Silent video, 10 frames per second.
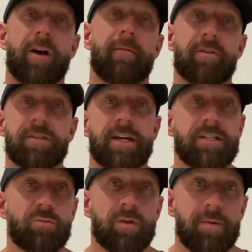
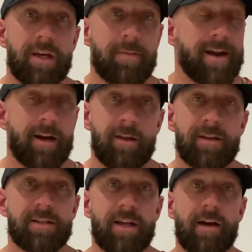conversation with me about any of
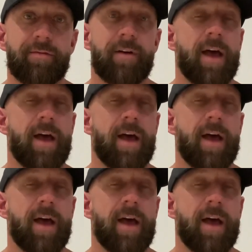this stuff.